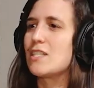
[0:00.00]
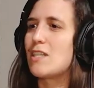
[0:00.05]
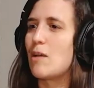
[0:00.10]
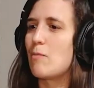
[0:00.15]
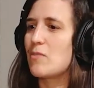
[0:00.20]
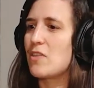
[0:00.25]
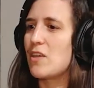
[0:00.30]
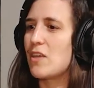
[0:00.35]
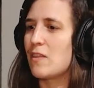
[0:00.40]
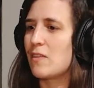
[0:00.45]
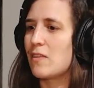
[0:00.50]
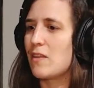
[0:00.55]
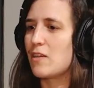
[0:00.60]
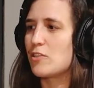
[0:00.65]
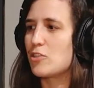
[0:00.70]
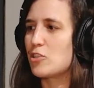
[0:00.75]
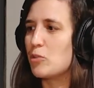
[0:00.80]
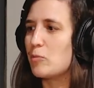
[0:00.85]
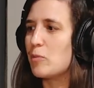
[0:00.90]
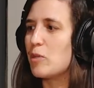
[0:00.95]
something that
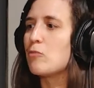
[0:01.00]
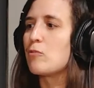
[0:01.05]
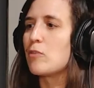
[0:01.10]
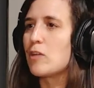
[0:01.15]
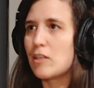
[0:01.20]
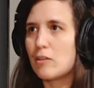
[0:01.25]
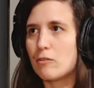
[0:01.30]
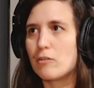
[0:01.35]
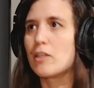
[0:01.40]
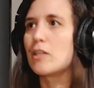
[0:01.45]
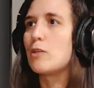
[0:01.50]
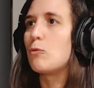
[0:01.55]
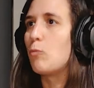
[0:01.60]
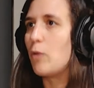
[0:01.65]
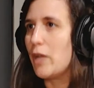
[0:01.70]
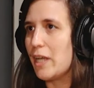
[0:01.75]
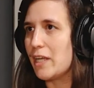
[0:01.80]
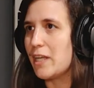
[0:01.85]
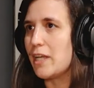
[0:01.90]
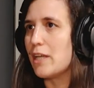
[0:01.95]
should be really, really
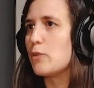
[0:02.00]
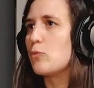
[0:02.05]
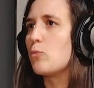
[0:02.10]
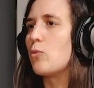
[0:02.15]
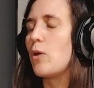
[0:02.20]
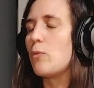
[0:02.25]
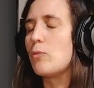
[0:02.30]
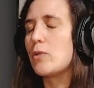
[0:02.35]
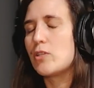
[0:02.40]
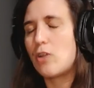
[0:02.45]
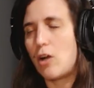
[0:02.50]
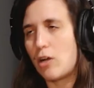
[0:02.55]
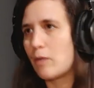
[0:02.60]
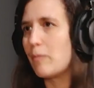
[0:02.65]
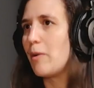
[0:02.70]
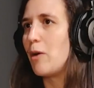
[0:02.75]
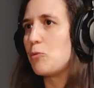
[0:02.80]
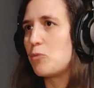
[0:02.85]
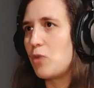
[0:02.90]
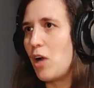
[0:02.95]
weighted when we talk
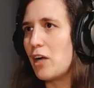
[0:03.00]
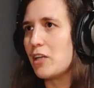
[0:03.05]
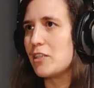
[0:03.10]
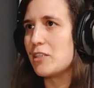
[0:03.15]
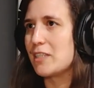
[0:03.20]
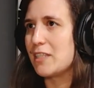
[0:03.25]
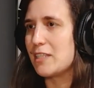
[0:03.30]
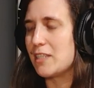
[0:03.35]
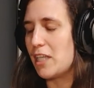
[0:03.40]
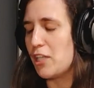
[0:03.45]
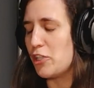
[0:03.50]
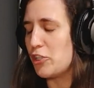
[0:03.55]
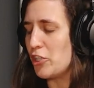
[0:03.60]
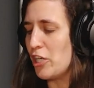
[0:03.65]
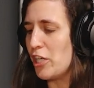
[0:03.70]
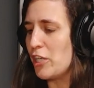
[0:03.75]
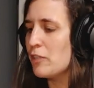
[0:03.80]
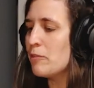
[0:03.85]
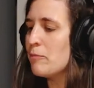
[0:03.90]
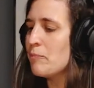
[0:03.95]
about
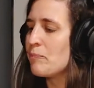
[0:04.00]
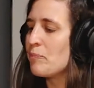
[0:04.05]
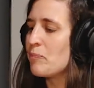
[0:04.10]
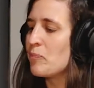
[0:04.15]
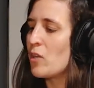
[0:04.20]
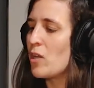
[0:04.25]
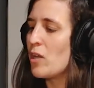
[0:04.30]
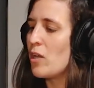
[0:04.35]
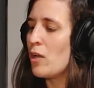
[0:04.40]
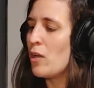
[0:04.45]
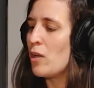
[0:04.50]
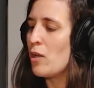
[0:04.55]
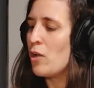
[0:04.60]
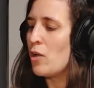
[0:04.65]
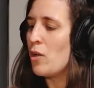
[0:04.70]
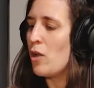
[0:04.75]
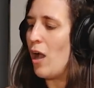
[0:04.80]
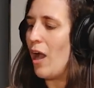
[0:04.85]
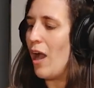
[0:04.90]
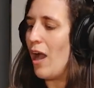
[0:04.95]
prioritization.
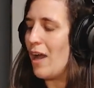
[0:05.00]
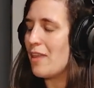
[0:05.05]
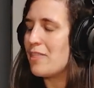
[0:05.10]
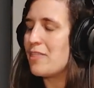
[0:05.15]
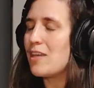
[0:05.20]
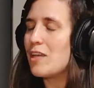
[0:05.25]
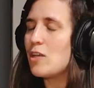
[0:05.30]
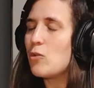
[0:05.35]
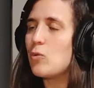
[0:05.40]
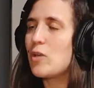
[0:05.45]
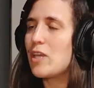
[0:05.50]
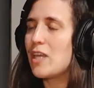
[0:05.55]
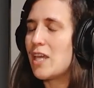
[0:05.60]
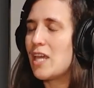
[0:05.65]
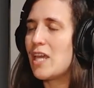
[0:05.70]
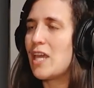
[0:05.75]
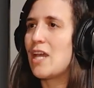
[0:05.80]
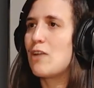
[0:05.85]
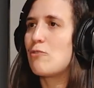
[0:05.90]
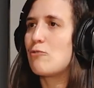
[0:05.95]
I think we
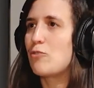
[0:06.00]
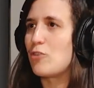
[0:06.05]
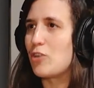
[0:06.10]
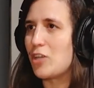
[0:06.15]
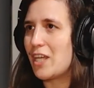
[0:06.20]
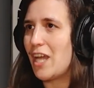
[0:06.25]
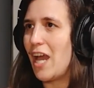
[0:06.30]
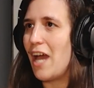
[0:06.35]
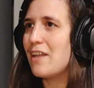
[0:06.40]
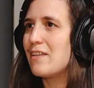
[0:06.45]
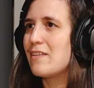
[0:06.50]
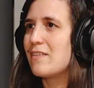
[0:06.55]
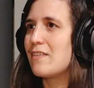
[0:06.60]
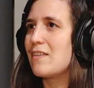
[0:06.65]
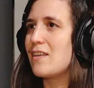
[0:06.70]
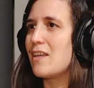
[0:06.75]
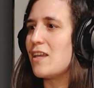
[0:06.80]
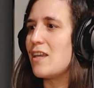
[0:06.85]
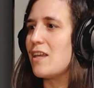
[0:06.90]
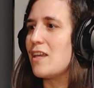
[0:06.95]
can't forget
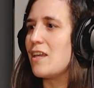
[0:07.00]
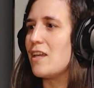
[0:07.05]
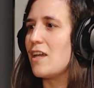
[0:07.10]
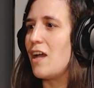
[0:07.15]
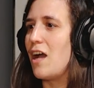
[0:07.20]
the